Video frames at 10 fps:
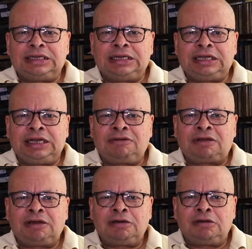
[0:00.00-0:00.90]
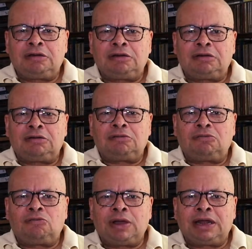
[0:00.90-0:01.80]
an era
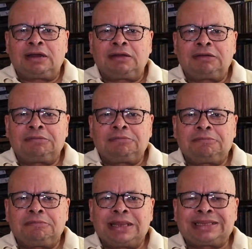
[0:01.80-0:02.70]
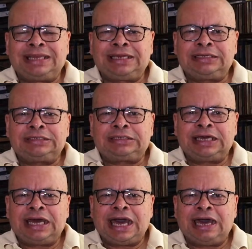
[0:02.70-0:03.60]
where
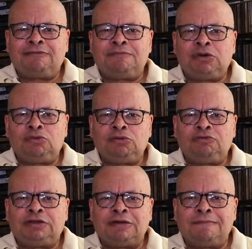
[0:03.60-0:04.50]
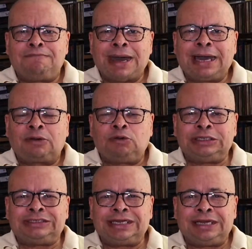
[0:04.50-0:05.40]
things have moved
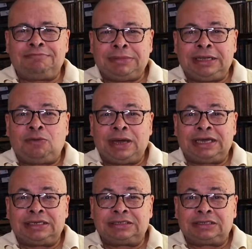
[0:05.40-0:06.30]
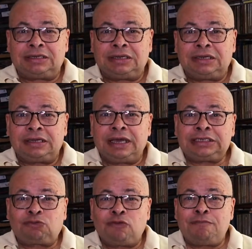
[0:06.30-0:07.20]
backwards in many ways.
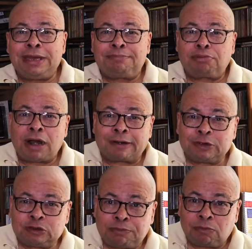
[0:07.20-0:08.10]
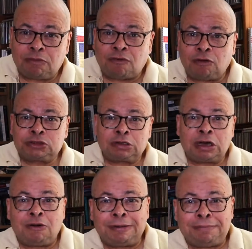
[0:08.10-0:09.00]
Yes, we've made progress, but we've also
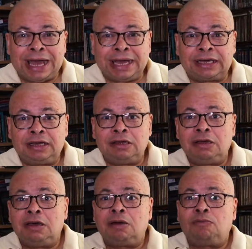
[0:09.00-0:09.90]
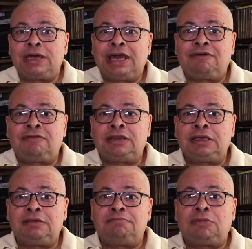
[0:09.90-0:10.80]
gone back. We have
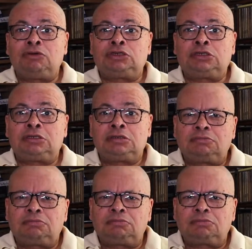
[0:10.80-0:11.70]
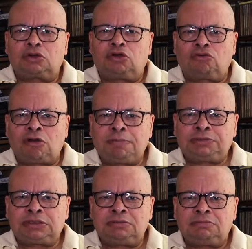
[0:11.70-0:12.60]
the most
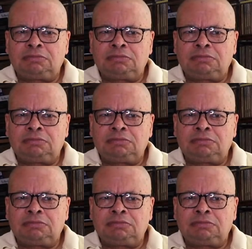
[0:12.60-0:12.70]
corrupt